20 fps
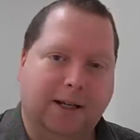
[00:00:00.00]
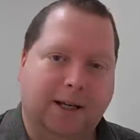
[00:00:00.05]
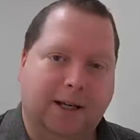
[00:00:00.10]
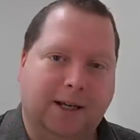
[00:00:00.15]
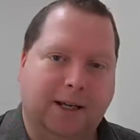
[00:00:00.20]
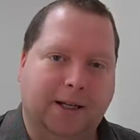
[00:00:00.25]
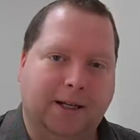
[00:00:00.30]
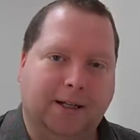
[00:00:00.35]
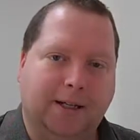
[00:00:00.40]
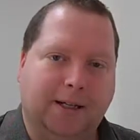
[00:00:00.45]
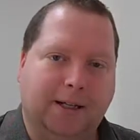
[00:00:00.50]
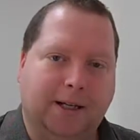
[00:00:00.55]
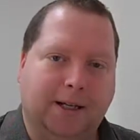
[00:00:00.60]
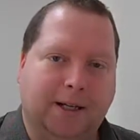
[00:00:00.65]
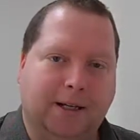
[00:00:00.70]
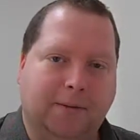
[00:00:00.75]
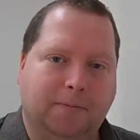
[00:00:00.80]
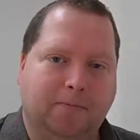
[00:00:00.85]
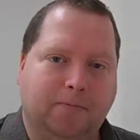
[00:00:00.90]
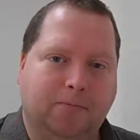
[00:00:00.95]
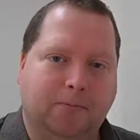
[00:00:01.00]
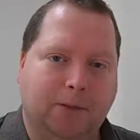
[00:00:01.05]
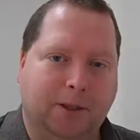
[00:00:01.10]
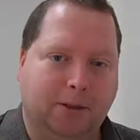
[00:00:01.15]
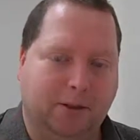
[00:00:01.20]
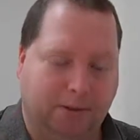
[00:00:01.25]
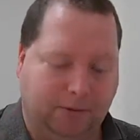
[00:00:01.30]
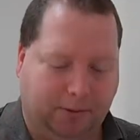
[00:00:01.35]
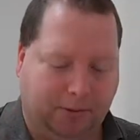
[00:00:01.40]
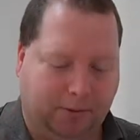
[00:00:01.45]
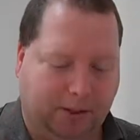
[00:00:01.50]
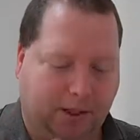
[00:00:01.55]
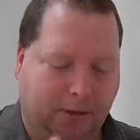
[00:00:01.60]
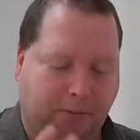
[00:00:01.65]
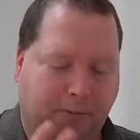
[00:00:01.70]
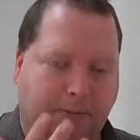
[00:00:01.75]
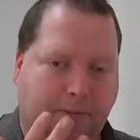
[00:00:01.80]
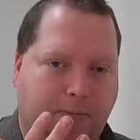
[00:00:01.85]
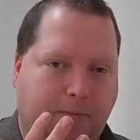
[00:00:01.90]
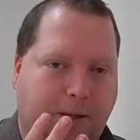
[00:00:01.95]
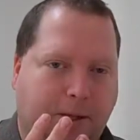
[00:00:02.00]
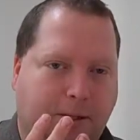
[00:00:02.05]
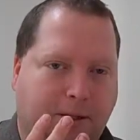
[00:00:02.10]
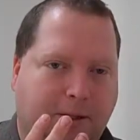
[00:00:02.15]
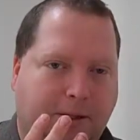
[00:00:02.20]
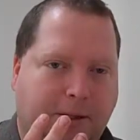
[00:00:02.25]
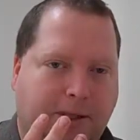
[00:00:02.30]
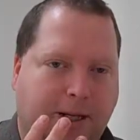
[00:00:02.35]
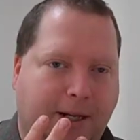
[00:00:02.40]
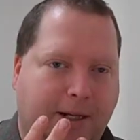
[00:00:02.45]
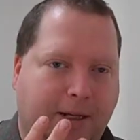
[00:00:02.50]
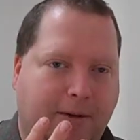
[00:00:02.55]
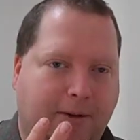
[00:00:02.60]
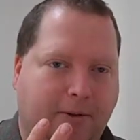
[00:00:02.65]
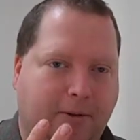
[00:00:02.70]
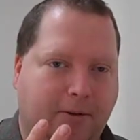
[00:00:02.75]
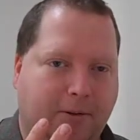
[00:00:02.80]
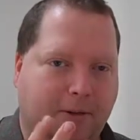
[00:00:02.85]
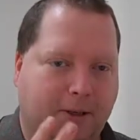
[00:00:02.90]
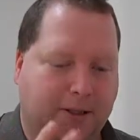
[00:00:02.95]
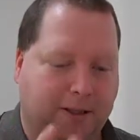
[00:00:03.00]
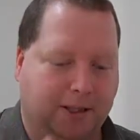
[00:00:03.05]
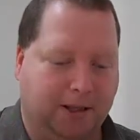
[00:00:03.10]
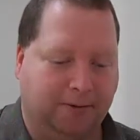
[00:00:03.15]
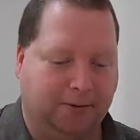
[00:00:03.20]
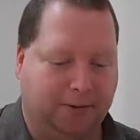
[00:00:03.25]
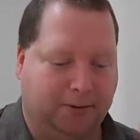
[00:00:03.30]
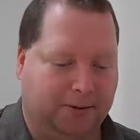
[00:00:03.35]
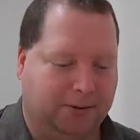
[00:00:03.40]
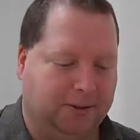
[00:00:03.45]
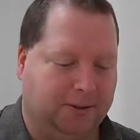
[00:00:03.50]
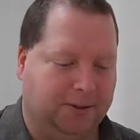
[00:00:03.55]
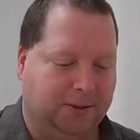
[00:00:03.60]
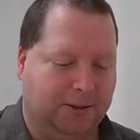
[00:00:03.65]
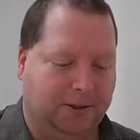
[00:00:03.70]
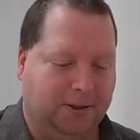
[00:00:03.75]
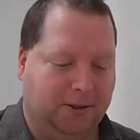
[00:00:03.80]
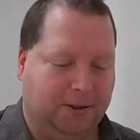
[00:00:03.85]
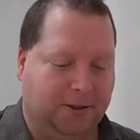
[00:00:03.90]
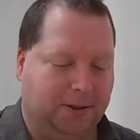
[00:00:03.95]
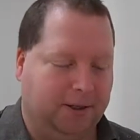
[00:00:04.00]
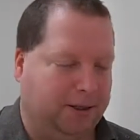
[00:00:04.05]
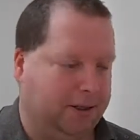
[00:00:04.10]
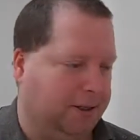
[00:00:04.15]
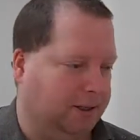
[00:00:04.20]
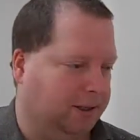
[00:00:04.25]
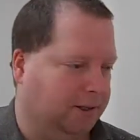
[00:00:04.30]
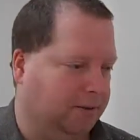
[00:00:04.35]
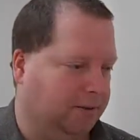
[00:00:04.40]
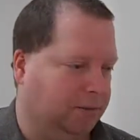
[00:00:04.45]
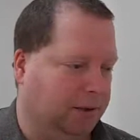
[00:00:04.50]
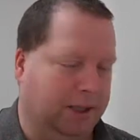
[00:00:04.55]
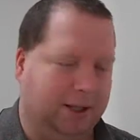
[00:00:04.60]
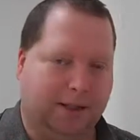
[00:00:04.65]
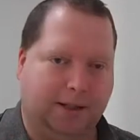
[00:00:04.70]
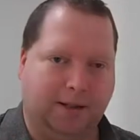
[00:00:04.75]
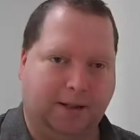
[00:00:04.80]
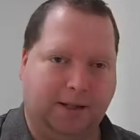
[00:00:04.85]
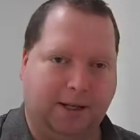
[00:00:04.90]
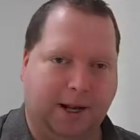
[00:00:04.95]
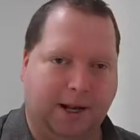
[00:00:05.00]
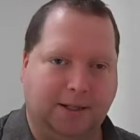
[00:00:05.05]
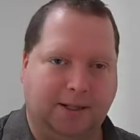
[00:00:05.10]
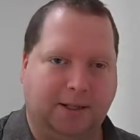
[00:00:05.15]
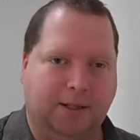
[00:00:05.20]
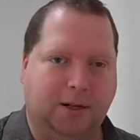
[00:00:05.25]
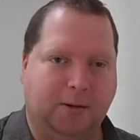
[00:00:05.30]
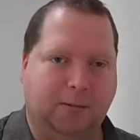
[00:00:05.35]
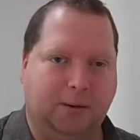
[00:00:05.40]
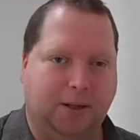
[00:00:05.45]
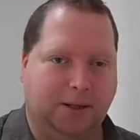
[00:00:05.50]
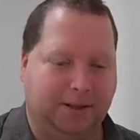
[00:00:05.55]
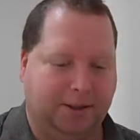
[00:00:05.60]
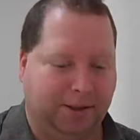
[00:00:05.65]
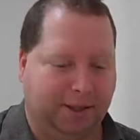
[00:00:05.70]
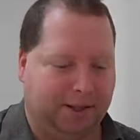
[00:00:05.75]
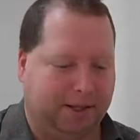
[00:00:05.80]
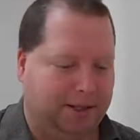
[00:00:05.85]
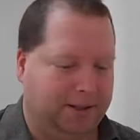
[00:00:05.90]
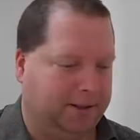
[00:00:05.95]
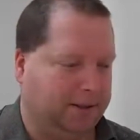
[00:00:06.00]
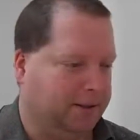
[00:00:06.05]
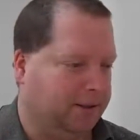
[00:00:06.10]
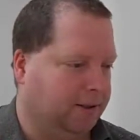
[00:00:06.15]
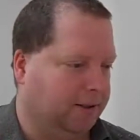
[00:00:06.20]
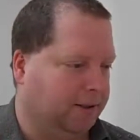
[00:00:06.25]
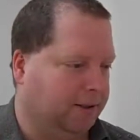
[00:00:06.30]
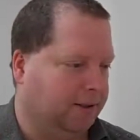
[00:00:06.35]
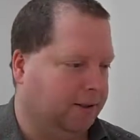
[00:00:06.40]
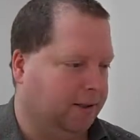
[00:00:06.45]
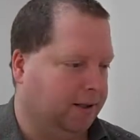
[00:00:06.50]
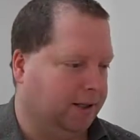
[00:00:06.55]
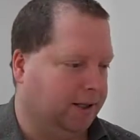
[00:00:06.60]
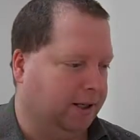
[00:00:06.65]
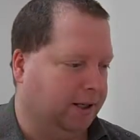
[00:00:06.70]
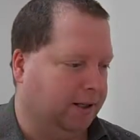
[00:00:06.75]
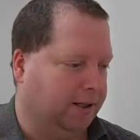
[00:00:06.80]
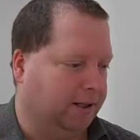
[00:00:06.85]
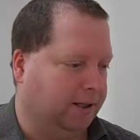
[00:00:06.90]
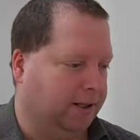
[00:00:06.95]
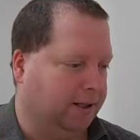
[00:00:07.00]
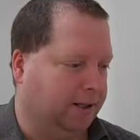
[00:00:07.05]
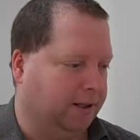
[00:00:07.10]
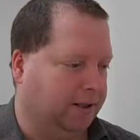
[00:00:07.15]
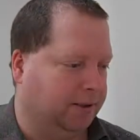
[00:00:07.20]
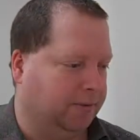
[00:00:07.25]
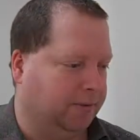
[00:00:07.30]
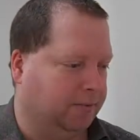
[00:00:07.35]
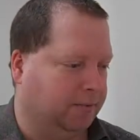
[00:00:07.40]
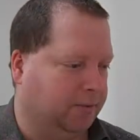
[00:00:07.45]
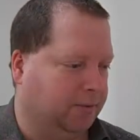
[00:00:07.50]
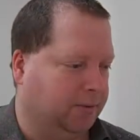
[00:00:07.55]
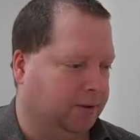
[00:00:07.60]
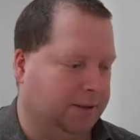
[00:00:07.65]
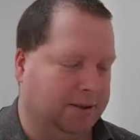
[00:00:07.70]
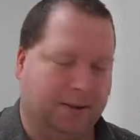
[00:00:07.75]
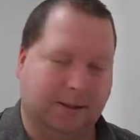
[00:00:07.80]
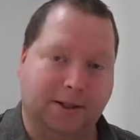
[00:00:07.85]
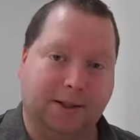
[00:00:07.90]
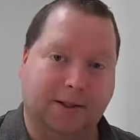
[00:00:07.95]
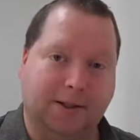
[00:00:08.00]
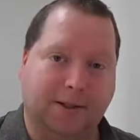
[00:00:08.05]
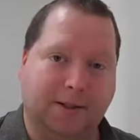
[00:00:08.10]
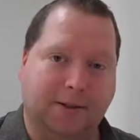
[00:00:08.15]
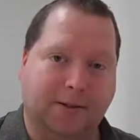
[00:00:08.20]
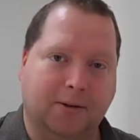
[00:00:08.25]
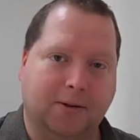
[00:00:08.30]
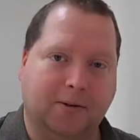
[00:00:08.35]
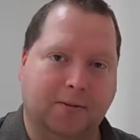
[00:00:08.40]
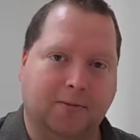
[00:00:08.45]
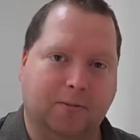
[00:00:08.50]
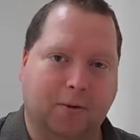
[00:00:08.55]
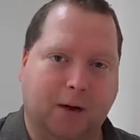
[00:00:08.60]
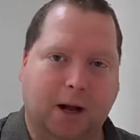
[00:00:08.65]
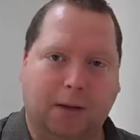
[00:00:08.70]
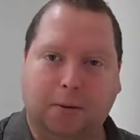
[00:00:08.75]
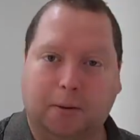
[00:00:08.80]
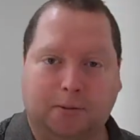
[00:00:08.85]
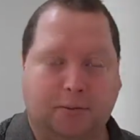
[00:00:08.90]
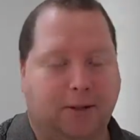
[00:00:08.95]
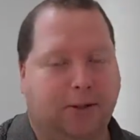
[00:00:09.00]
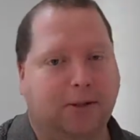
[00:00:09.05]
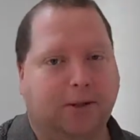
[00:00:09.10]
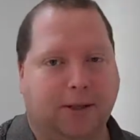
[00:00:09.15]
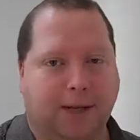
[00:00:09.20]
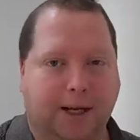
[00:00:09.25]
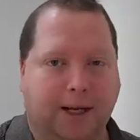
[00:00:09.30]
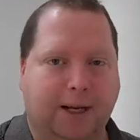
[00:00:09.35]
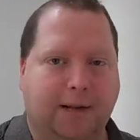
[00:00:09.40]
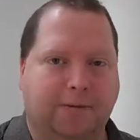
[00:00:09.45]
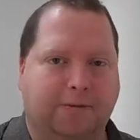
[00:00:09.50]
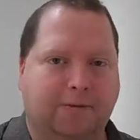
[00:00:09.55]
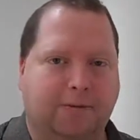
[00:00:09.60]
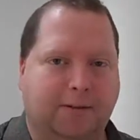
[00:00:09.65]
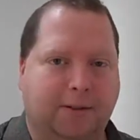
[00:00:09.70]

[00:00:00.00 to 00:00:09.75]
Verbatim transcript: and uh, you know help you understand noise levels uh, place, kinds of earplugs to get, and uh, diseases or problems you can have,